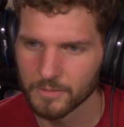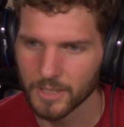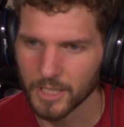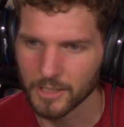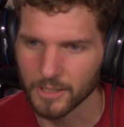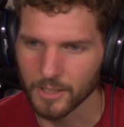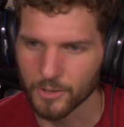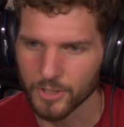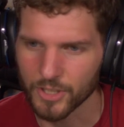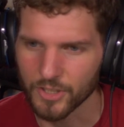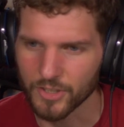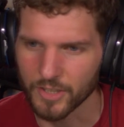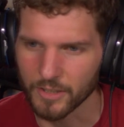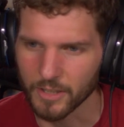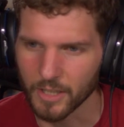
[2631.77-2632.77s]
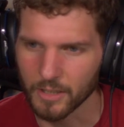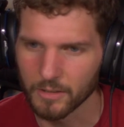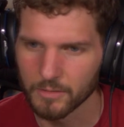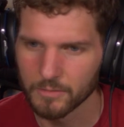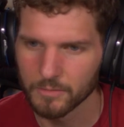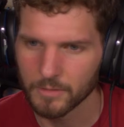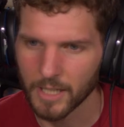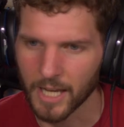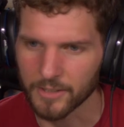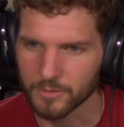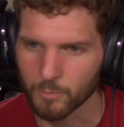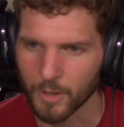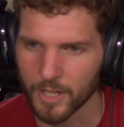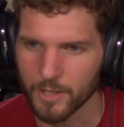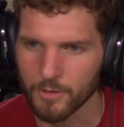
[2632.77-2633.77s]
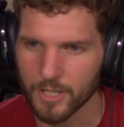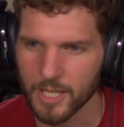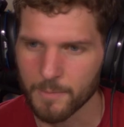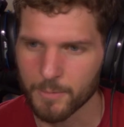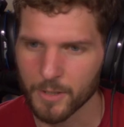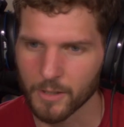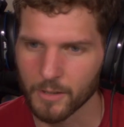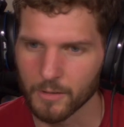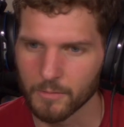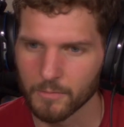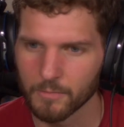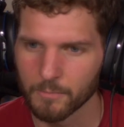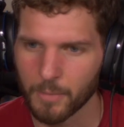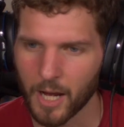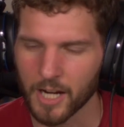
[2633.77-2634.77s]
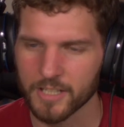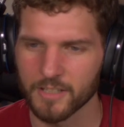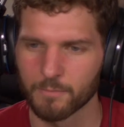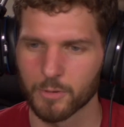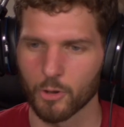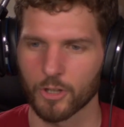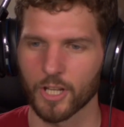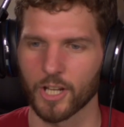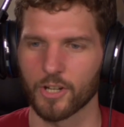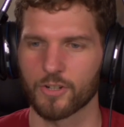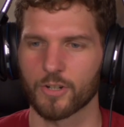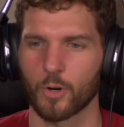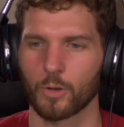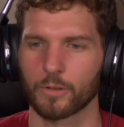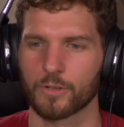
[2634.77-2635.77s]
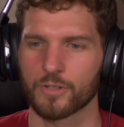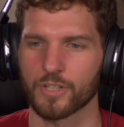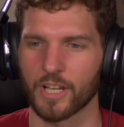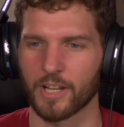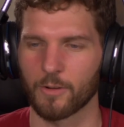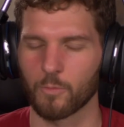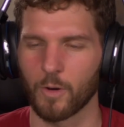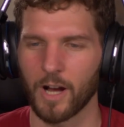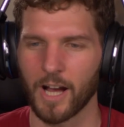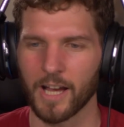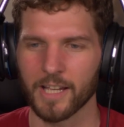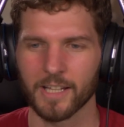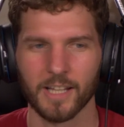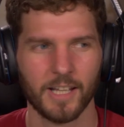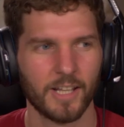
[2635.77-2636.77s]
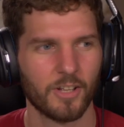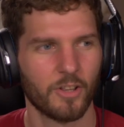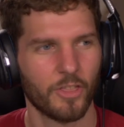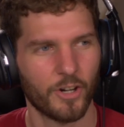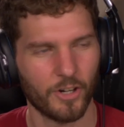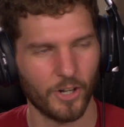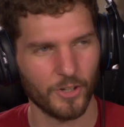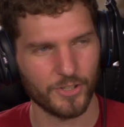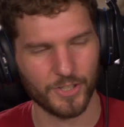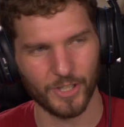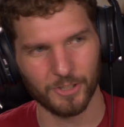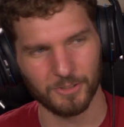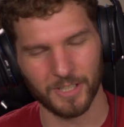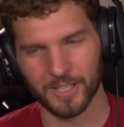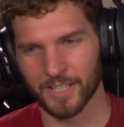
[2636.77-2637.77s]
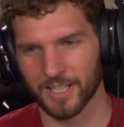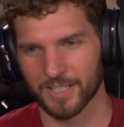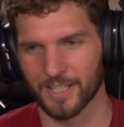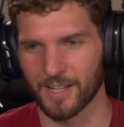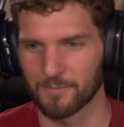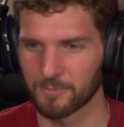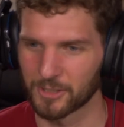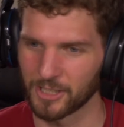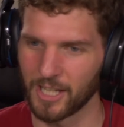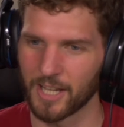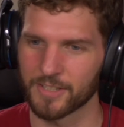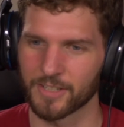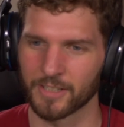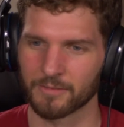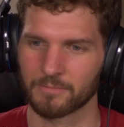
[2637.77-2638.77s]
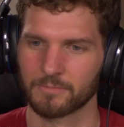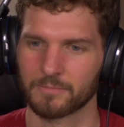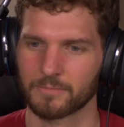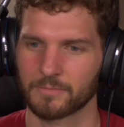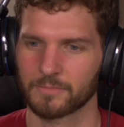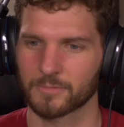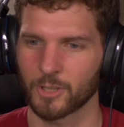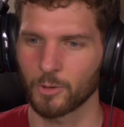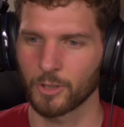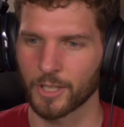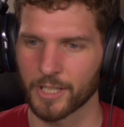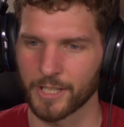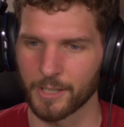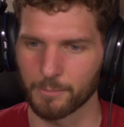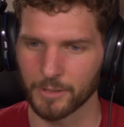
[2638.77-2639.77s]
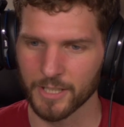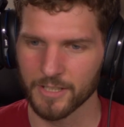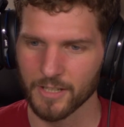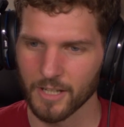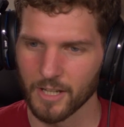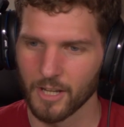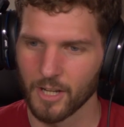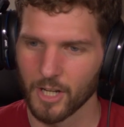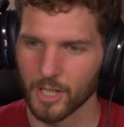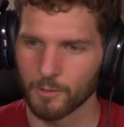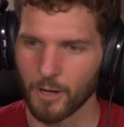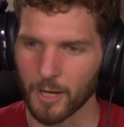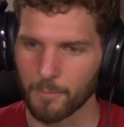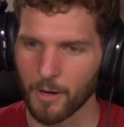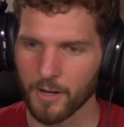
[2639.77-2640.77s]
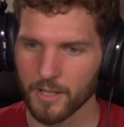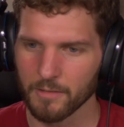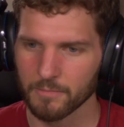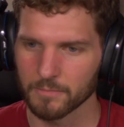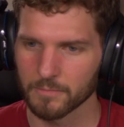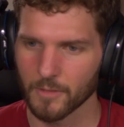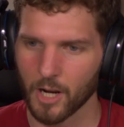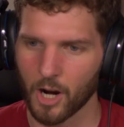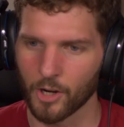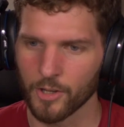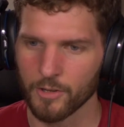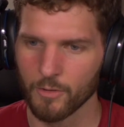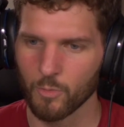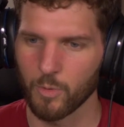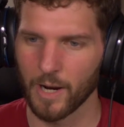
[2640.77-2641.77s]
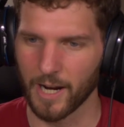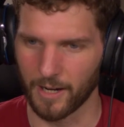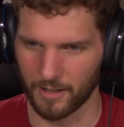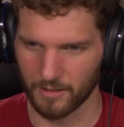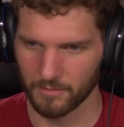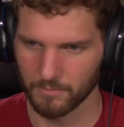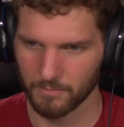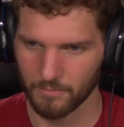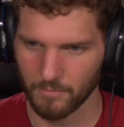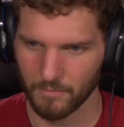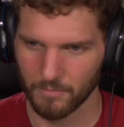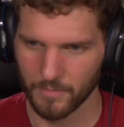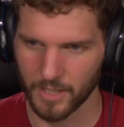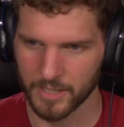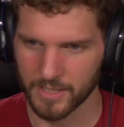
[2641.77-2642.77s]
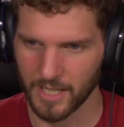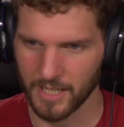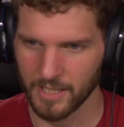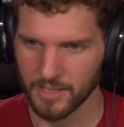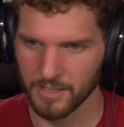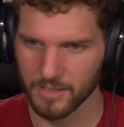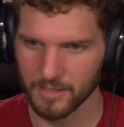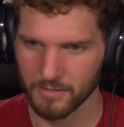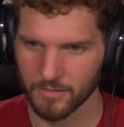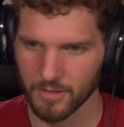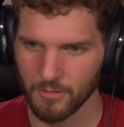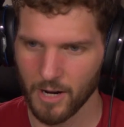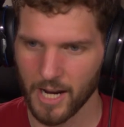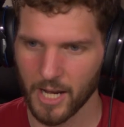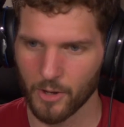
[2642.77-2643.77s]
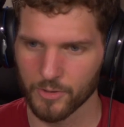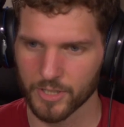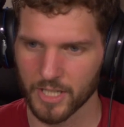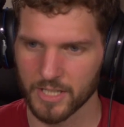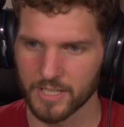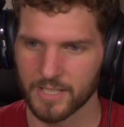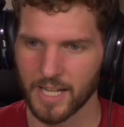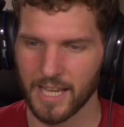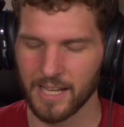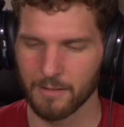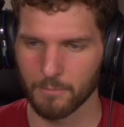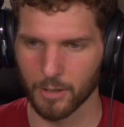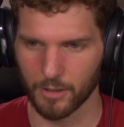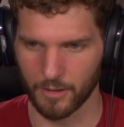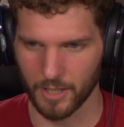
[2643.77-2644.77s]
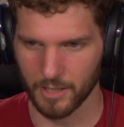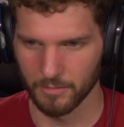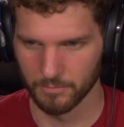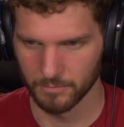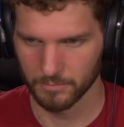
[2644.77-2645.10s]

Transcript: hello Shazira, asks, where do you keep your box of broken controllers and why? They're also in that same closet. Don't look in there, please. Rock Party, are you aware that Dan's new house in Danbury,